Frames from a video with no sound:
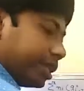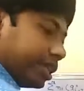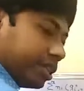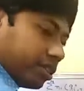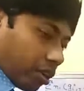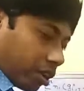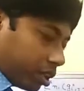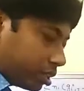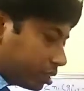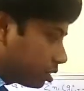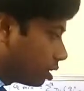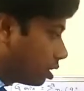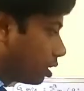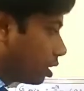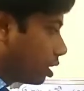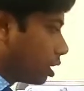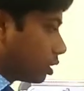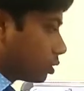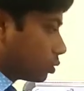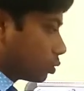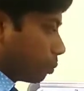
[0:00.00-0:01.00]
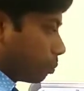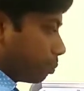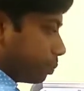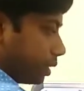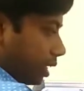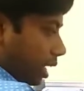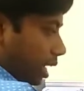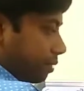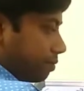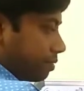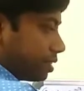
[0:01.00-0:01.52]
p naught. So
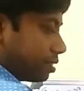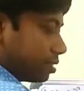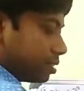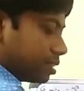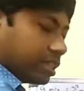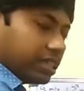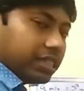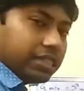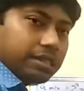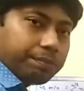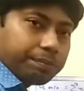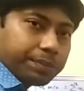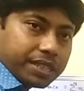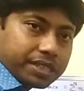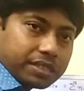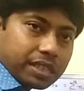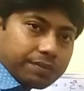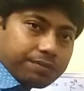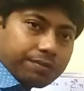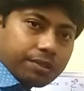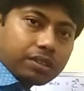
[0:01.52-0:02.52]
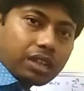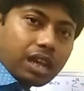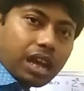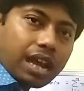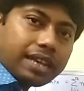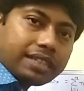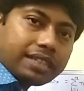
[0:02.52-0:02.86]
pi is basically the pressure for the